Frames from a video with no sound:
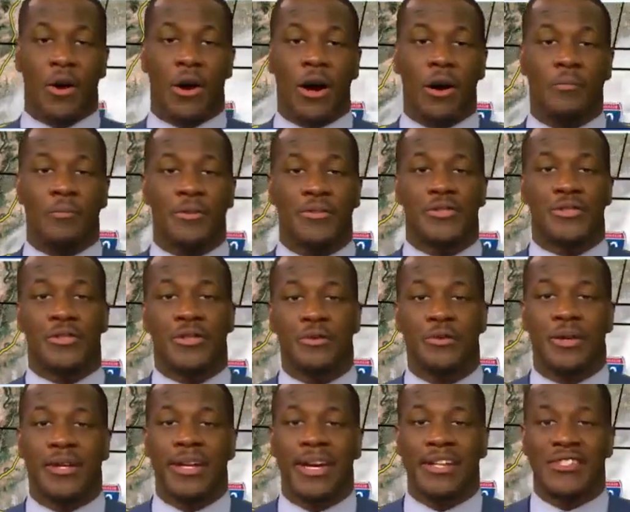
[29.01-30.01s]
Upwards
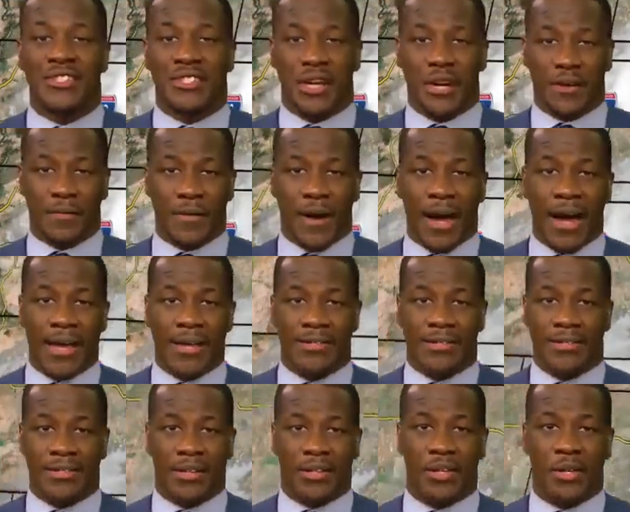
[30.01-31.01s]
to an inch of
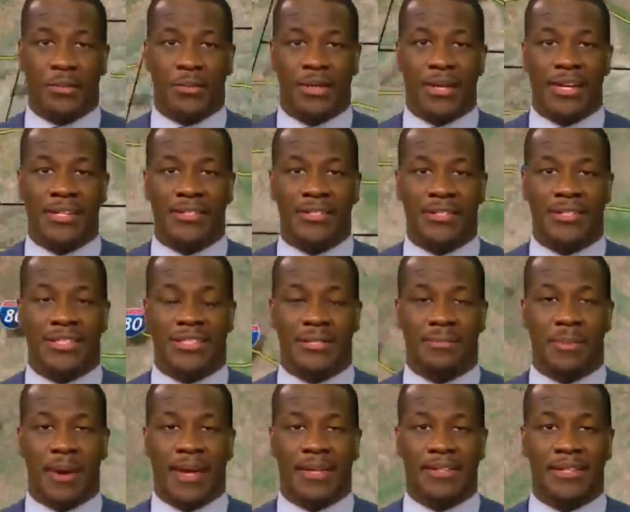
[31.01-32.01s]
ice accumulation
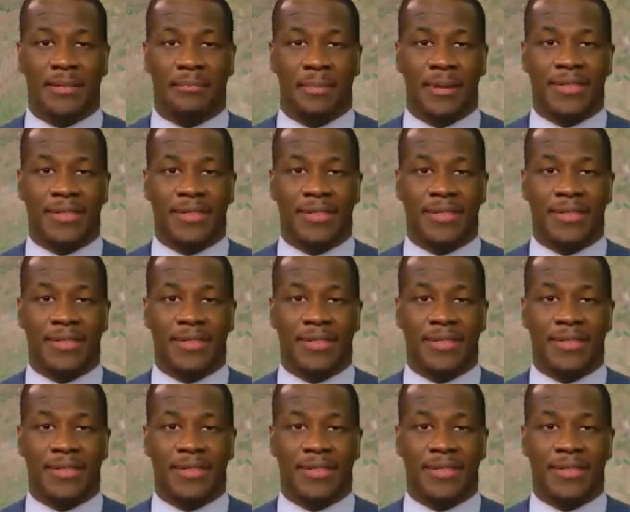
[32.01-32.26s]
expected,